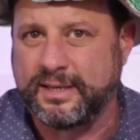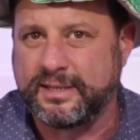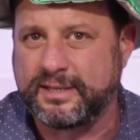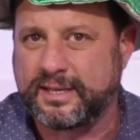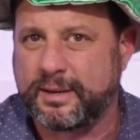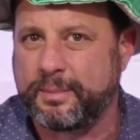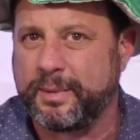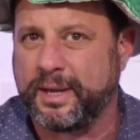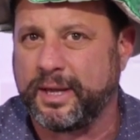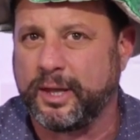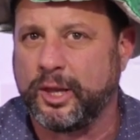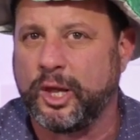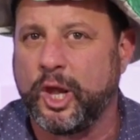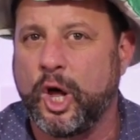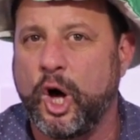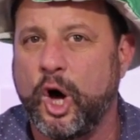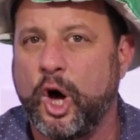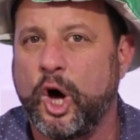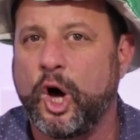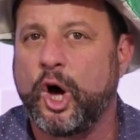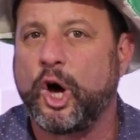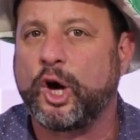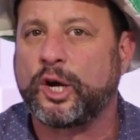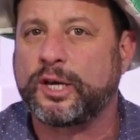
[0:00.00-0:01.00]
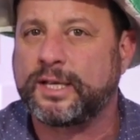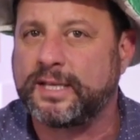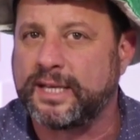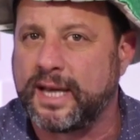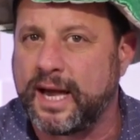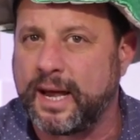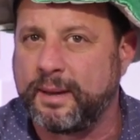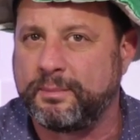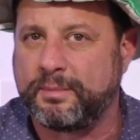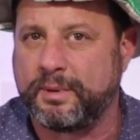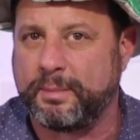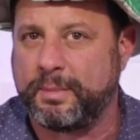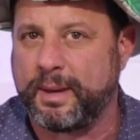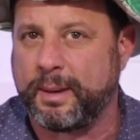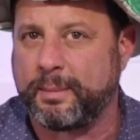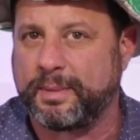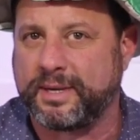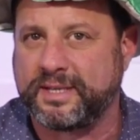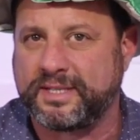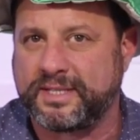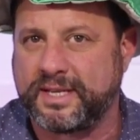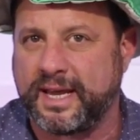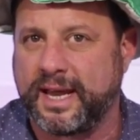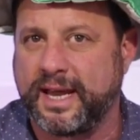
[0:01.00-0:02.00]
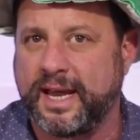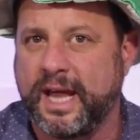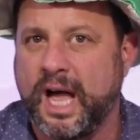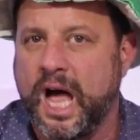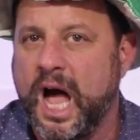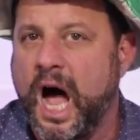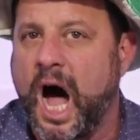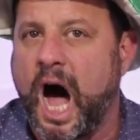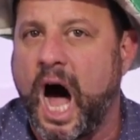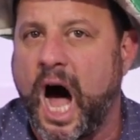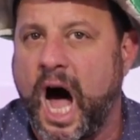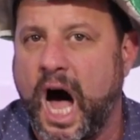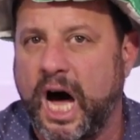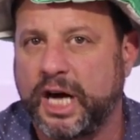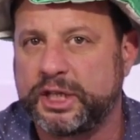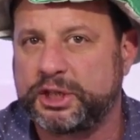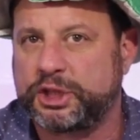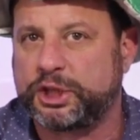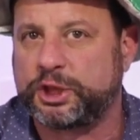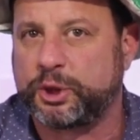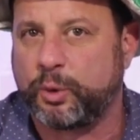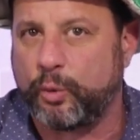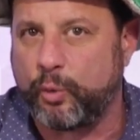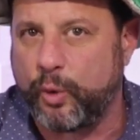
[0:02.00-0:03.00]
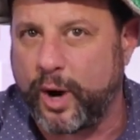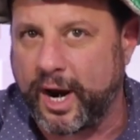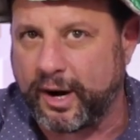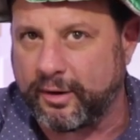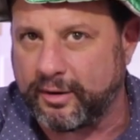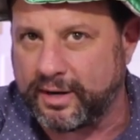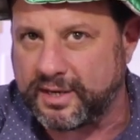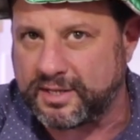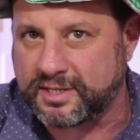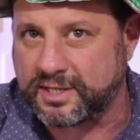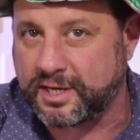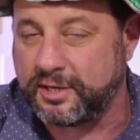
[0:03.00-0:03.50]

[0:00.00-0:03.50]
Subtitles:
It took me a long time to be able to say Ahasuerus.